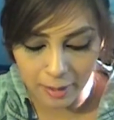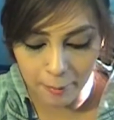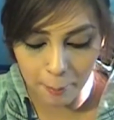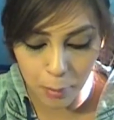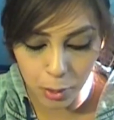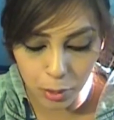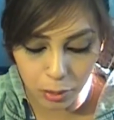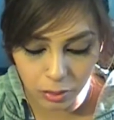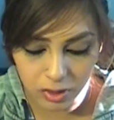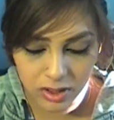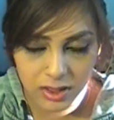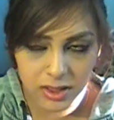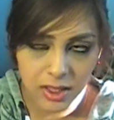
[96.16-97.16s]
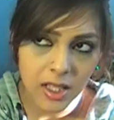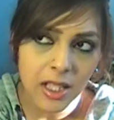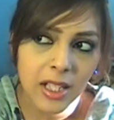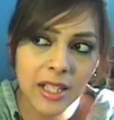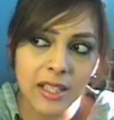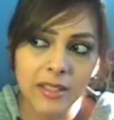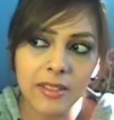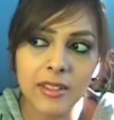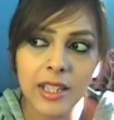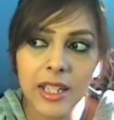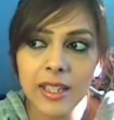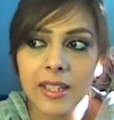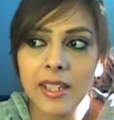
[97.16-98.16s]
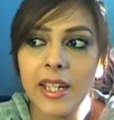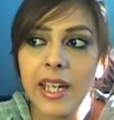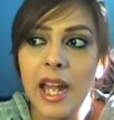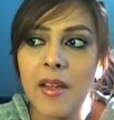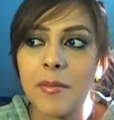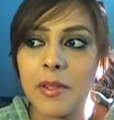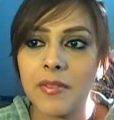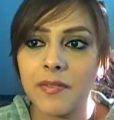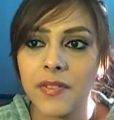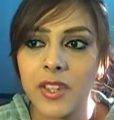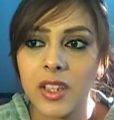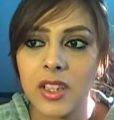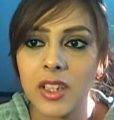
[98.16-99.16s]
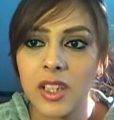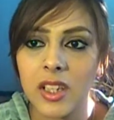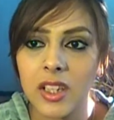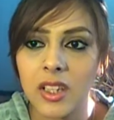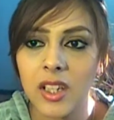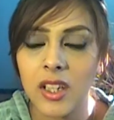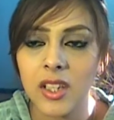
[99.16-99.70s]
Moods lately, I've been feeling